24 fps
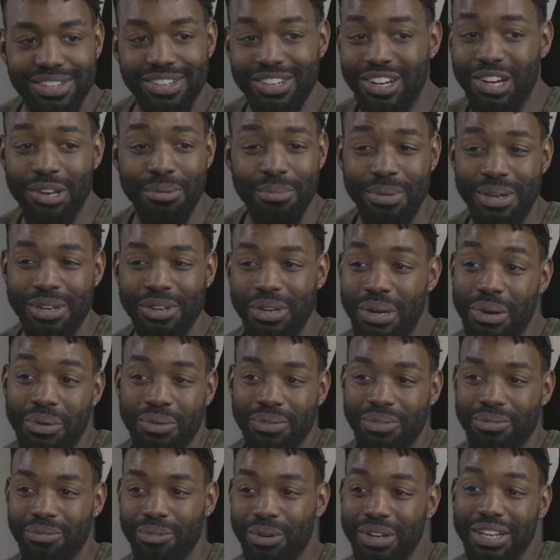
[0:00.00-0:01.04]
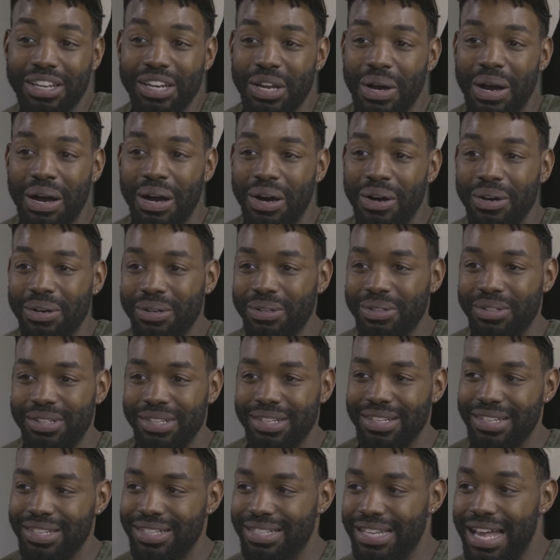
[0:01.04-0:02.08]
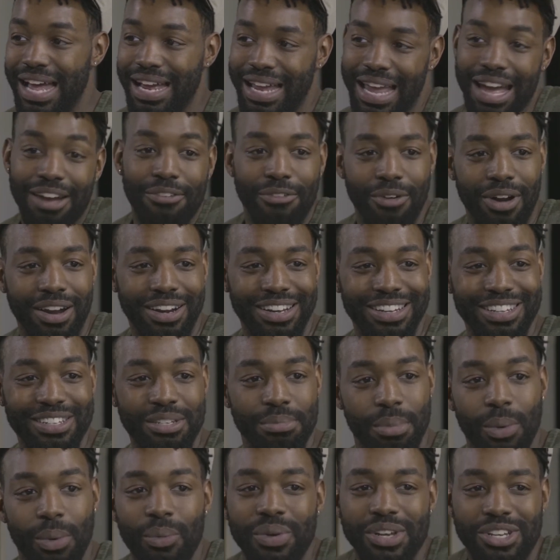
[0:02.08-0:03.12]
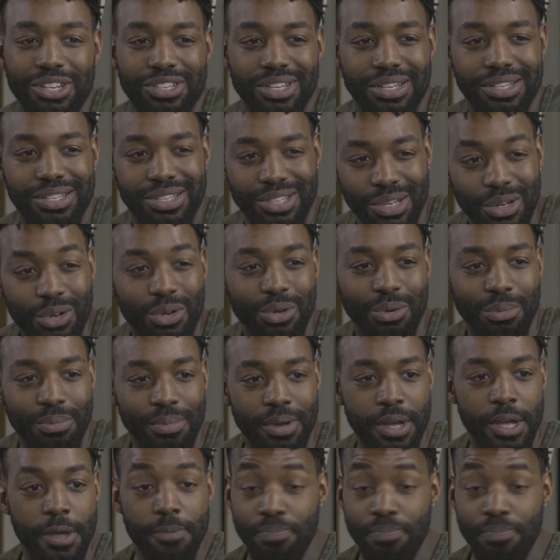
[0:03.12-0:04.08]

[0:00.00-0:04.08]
You know what I mean? You don't really know how old Zac Efron is, but we just assume.